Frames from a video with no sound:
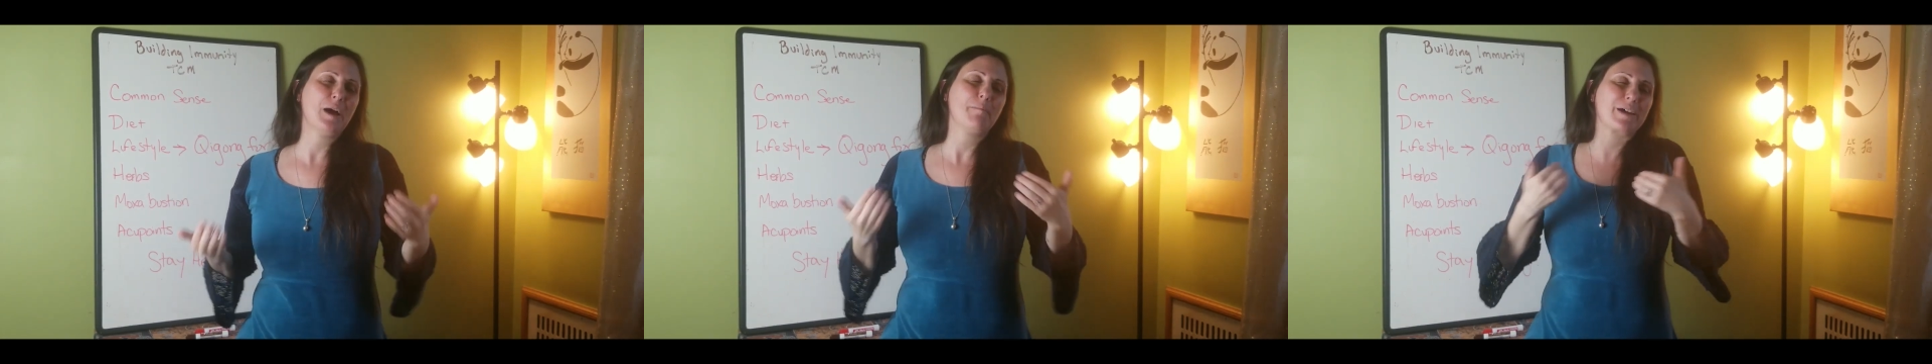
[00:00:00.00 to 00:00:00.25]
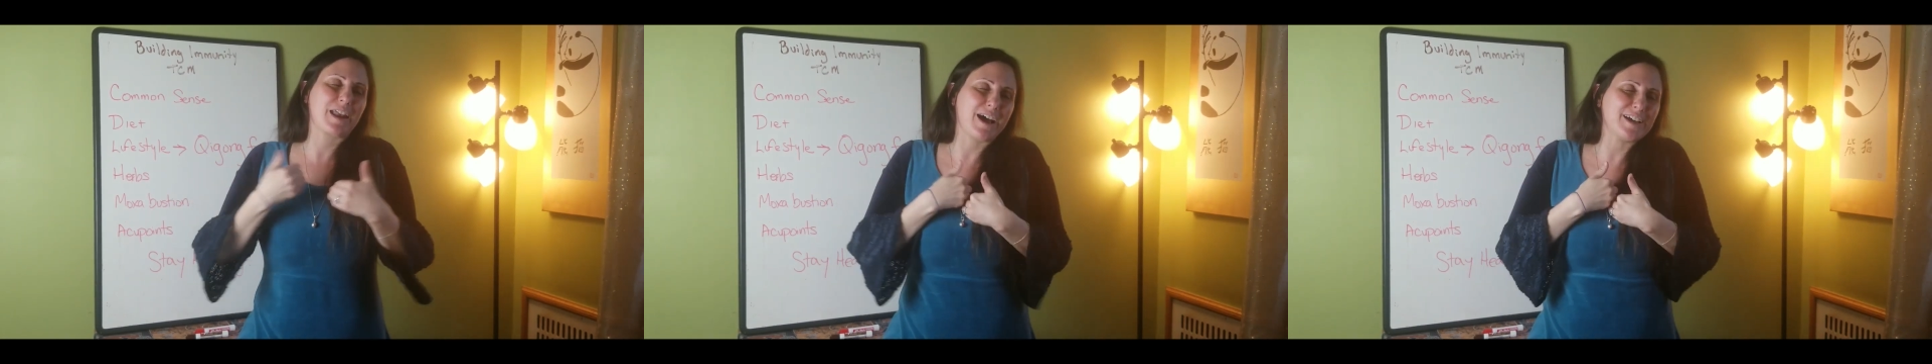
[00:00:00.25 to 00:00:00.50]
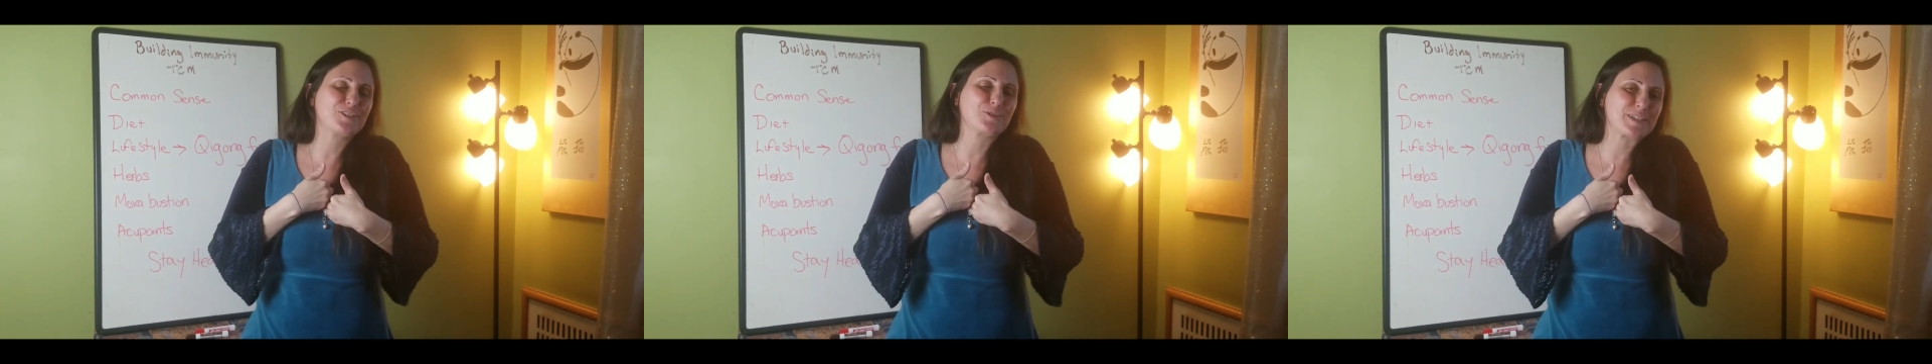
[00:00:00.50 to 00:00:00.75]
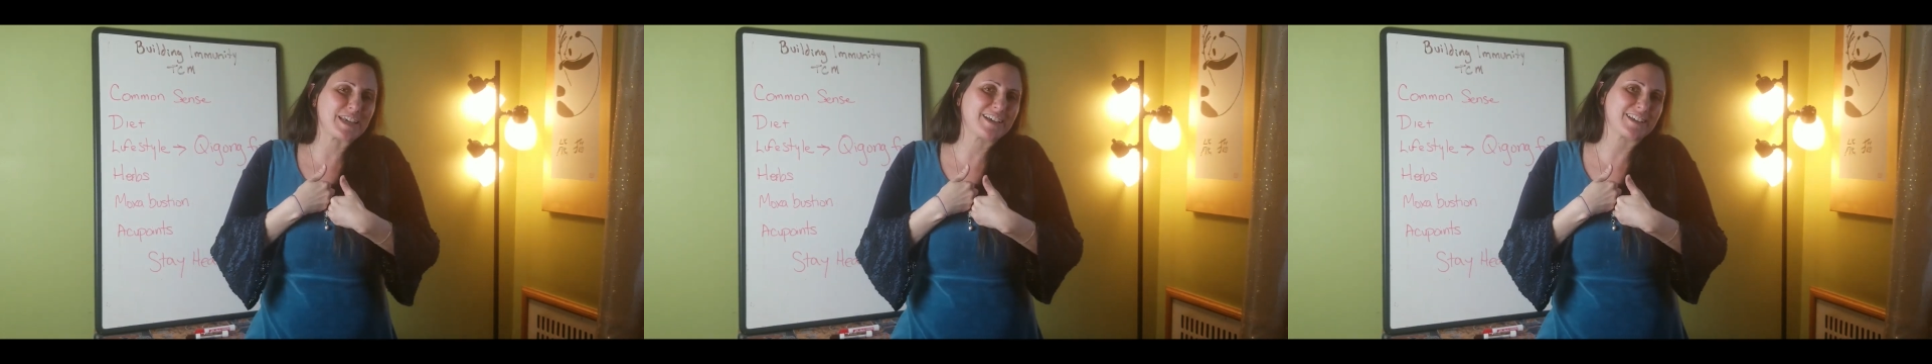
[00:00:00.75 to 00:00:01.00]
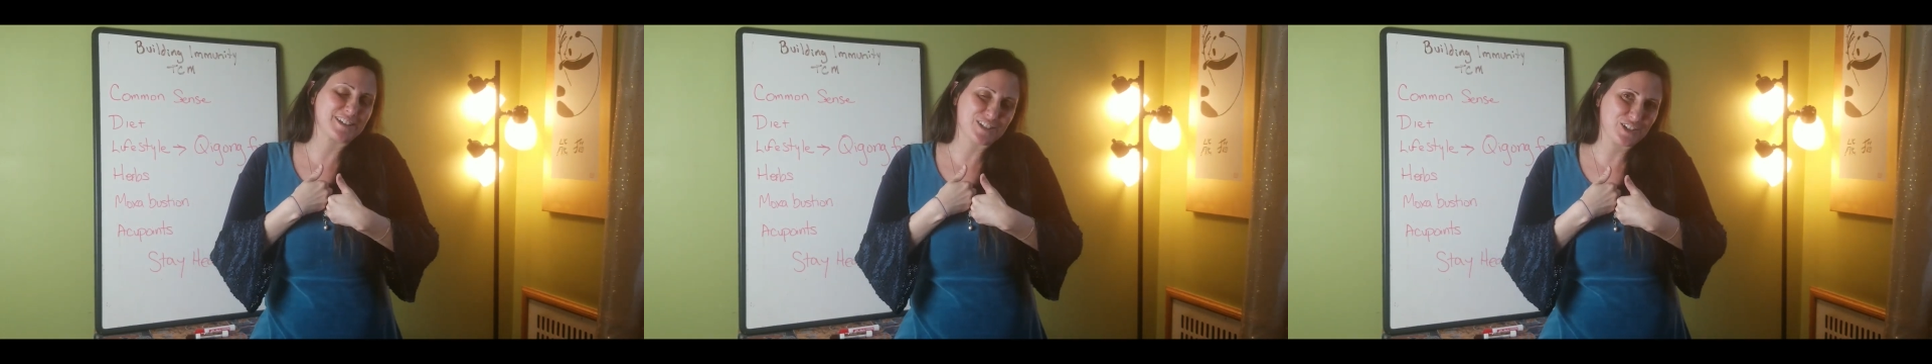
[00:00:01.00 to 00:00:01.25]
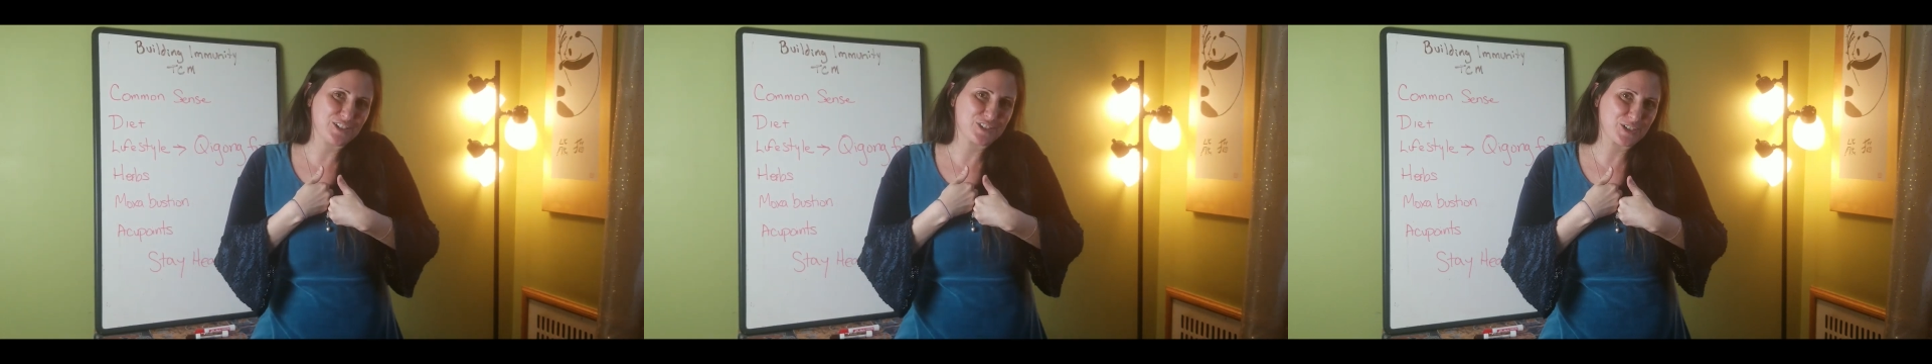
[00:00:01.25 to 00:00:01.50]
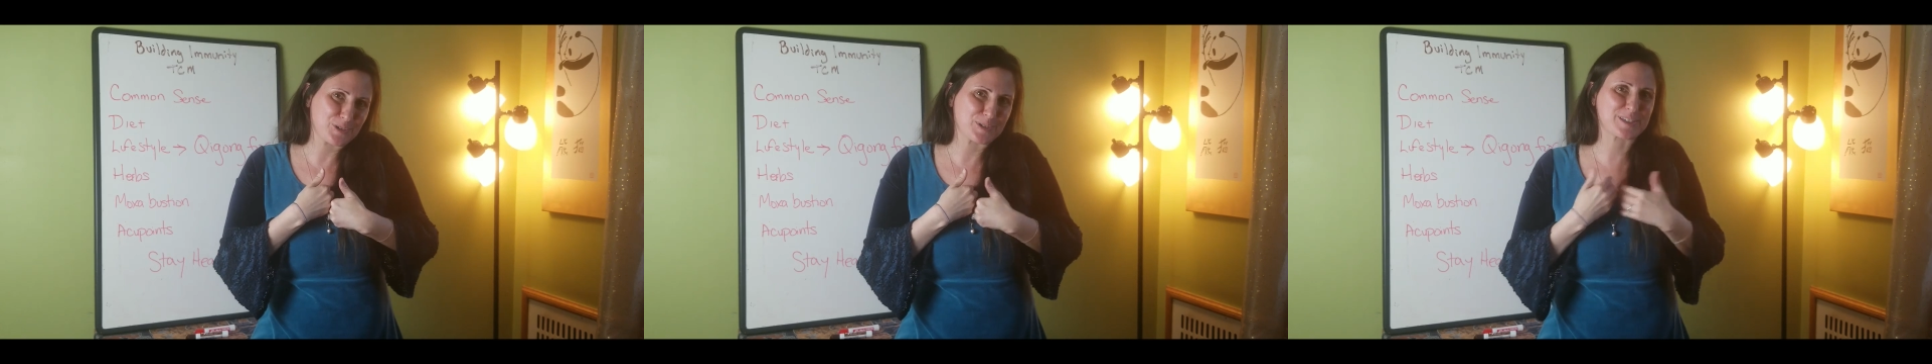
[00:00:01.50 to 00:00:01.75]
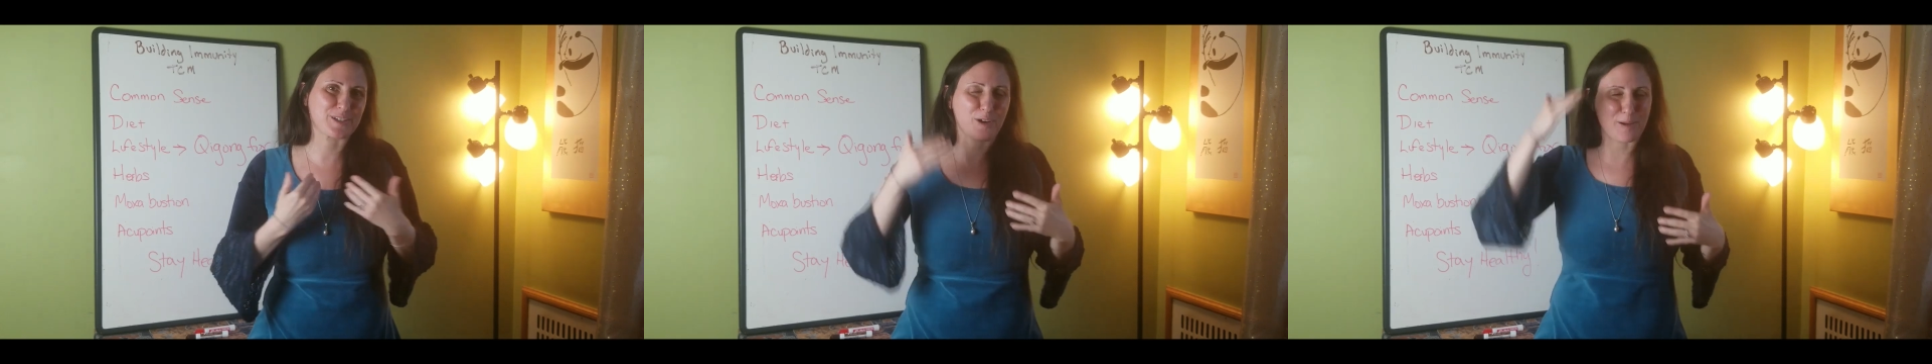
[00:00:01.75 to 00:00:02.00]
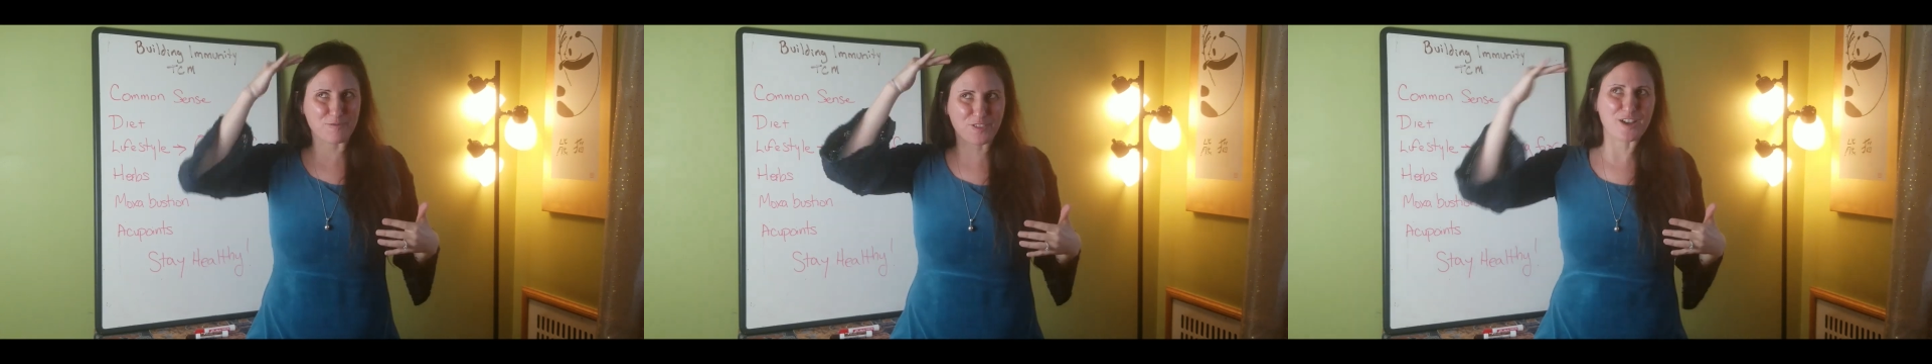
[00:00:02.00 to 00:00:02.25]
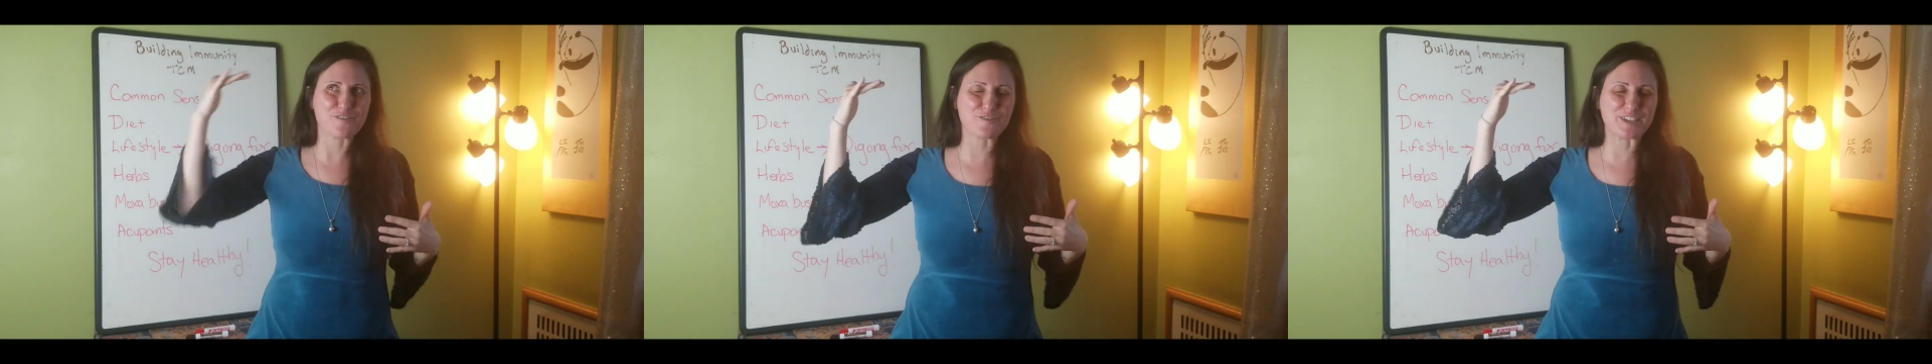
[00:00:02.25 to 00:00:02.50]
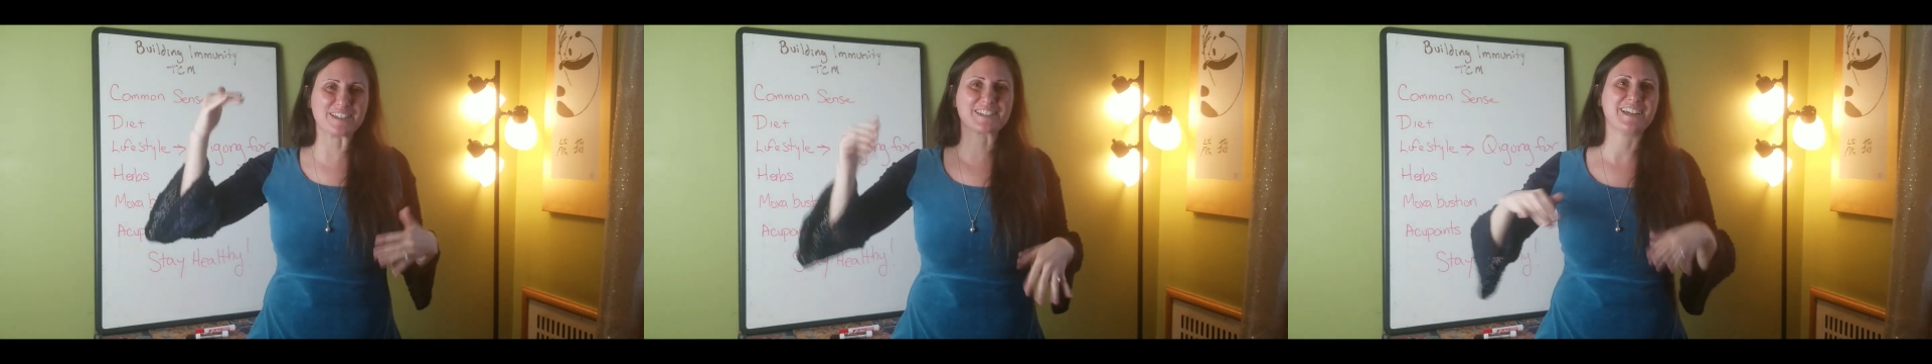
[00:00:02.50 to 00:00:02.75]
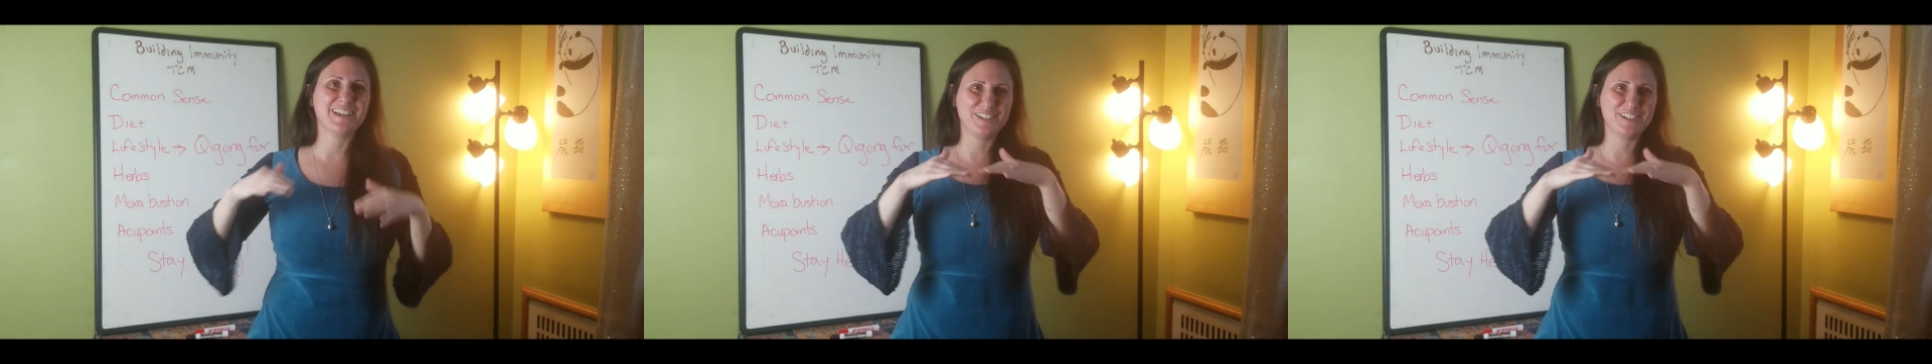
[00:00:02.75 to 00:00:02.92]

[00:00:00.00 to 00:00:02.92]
but I do take an adult dose. So I'm 5 feet.